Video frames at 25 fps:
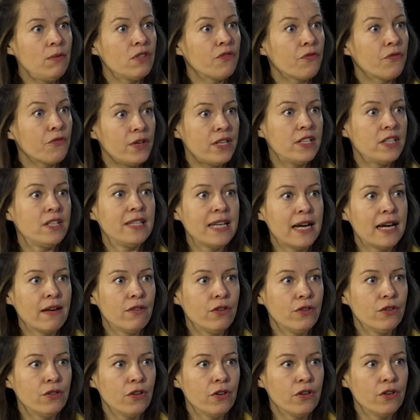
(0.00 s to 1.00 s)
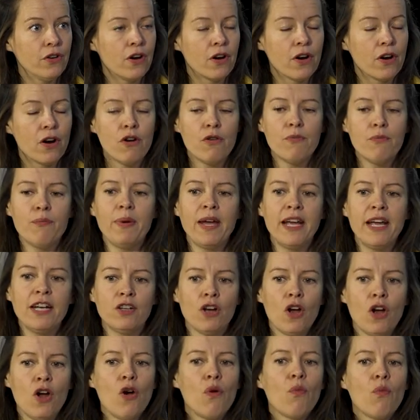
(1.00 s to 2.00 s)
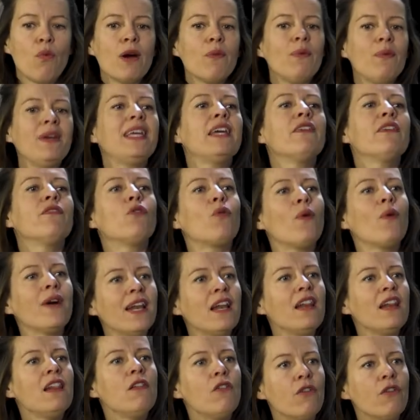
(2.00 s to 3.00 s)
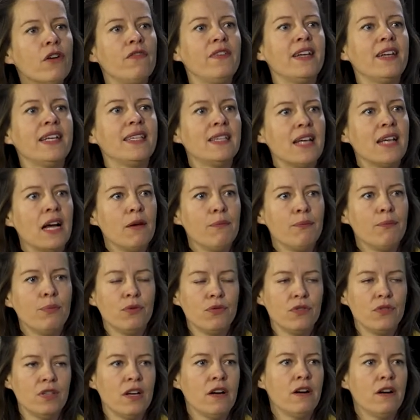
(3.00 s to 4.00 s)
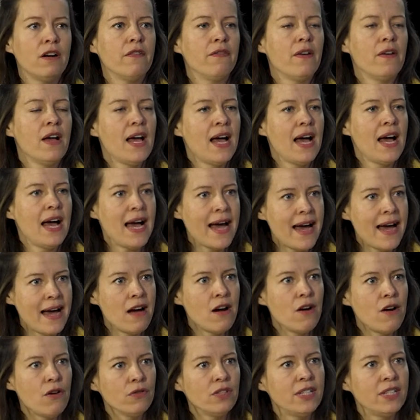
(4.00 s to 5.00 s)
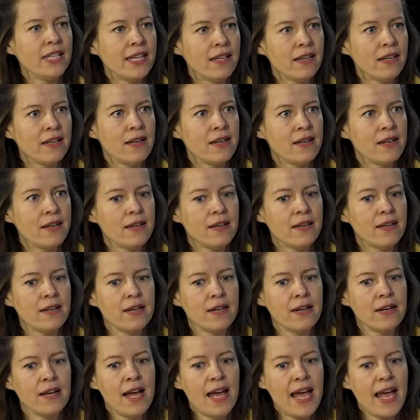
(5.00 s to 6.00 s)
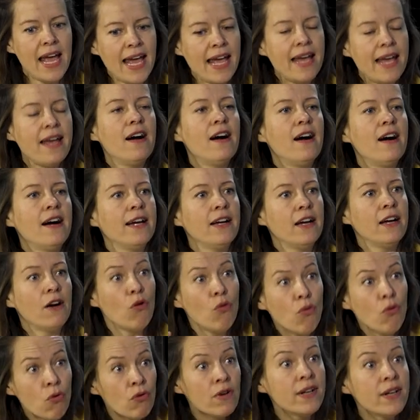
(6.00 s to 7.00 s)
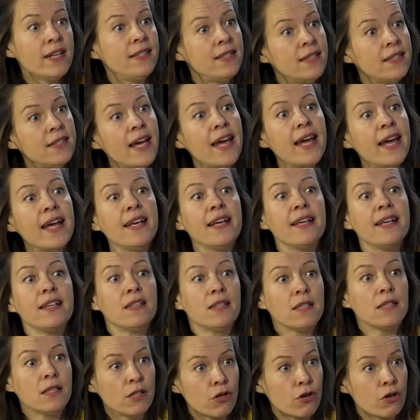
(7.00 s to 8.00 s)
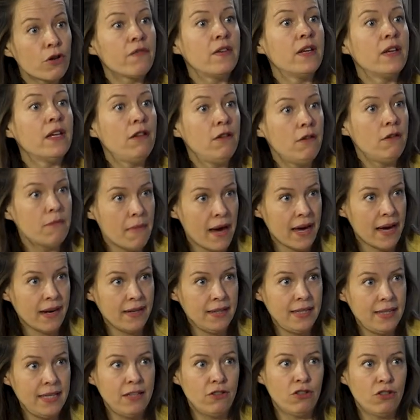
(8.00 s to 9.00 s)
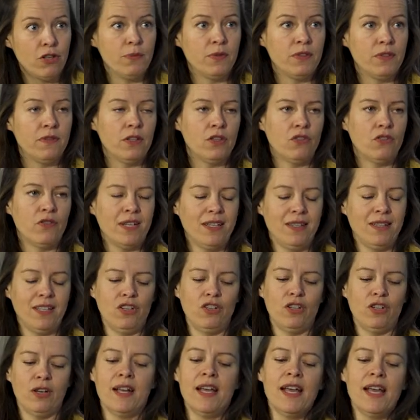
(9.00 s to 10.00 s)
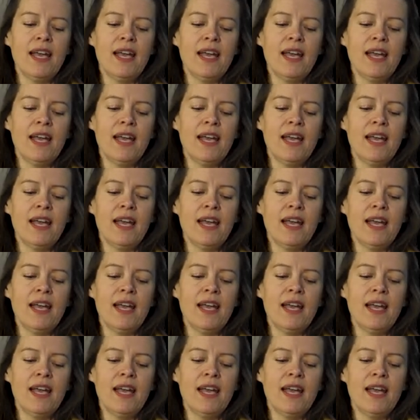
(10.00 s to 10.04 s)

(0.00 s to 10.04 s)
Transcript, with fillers: It's free to download on our homepage, where we give quite a lot of examples of how te uh, A I already today is serving humanity in terms of the transition.